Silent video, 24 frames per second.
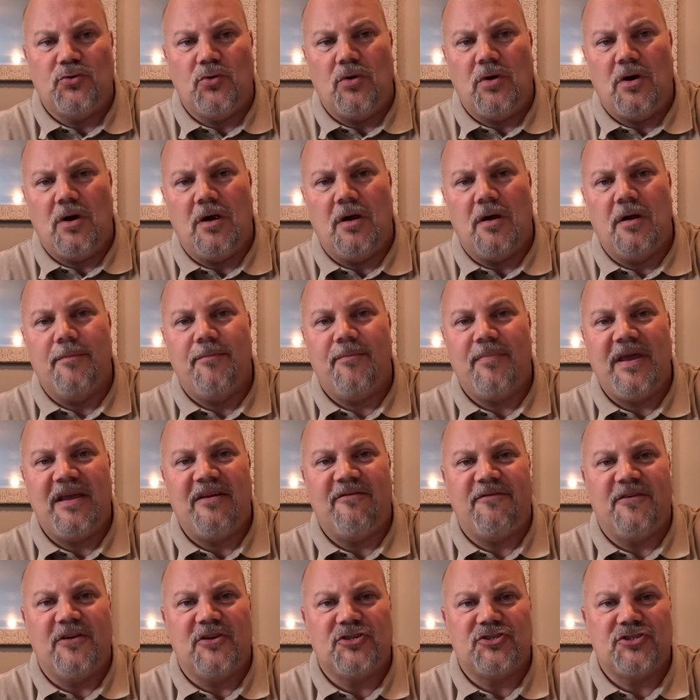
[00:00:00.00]
you are,
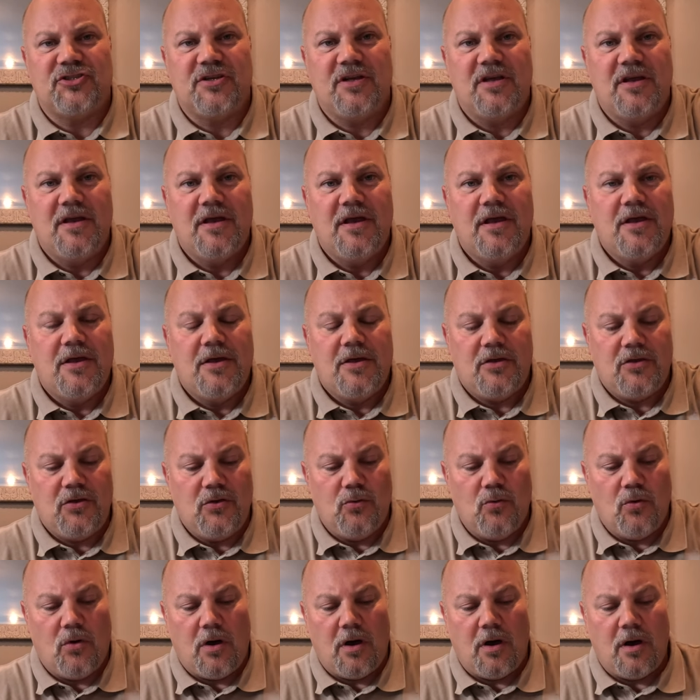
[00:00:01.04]
bait fish
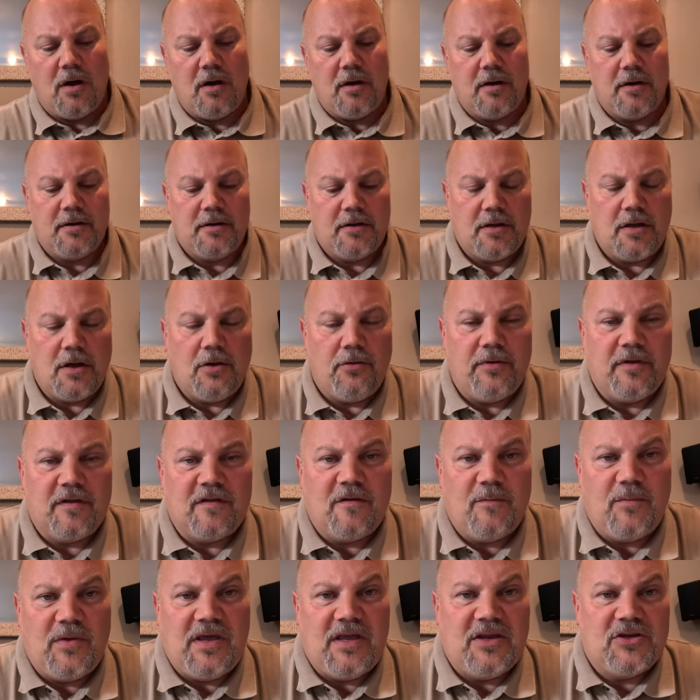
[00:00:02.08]
you are going
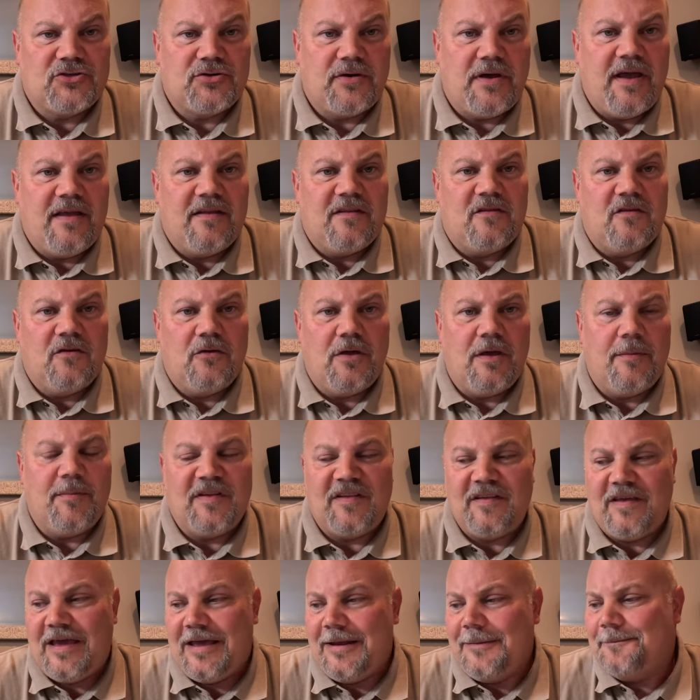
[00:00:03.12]
to be trying to
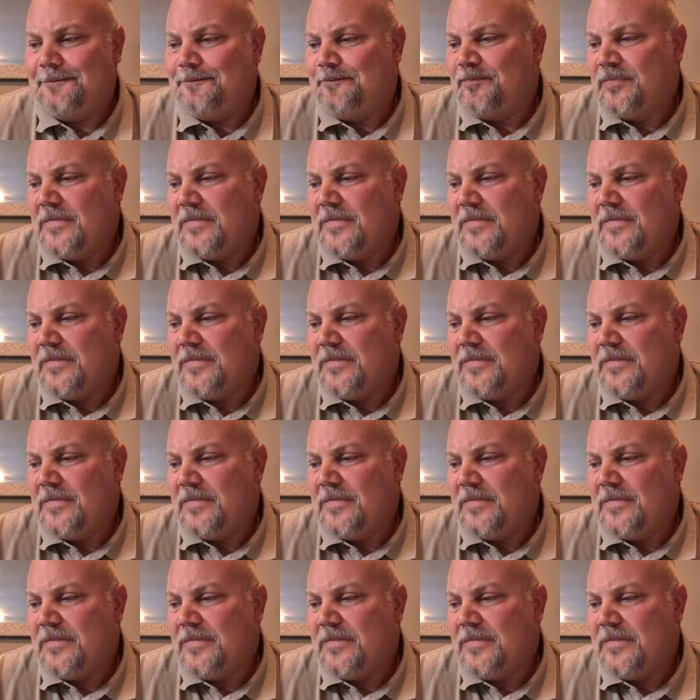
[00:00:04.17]
imitate.